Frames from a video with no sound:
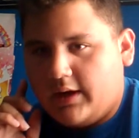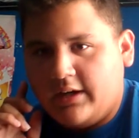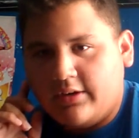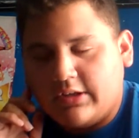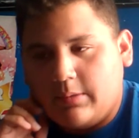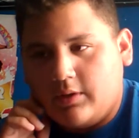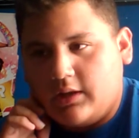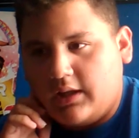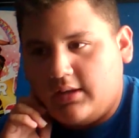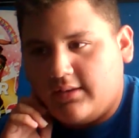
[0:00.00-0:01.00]
I hear some on
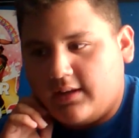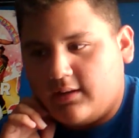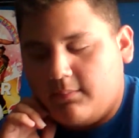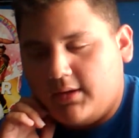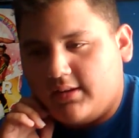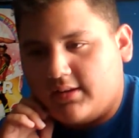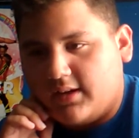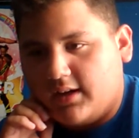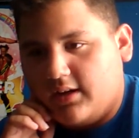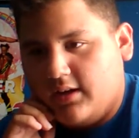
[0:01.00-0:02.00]
the Instinct and Mystic
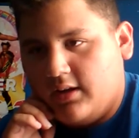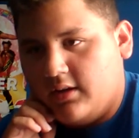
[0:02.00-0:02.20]
side.